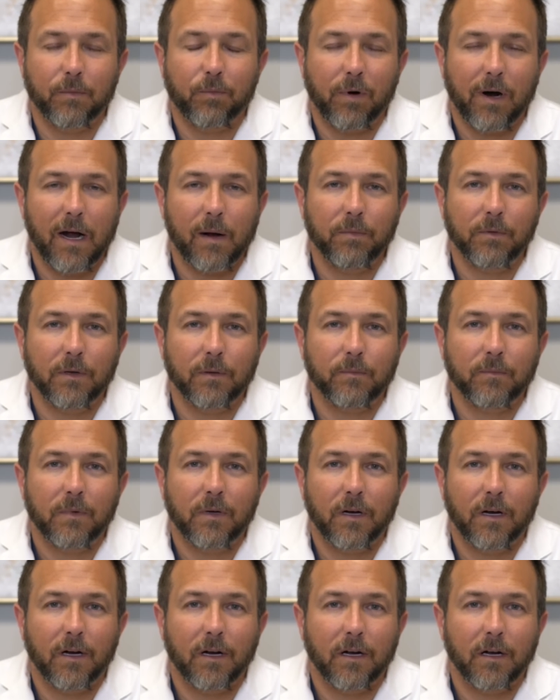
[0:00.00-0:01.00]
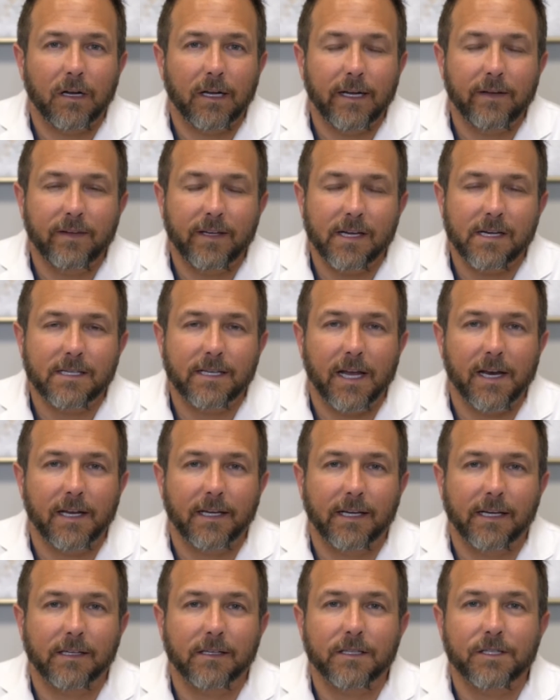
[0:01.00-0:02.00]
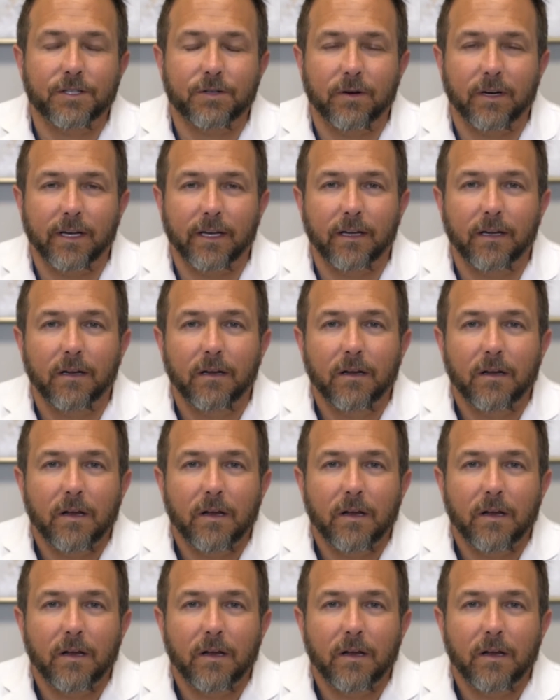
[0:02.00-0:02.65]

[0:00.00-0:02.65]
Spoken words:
problem in the aesthetic industry.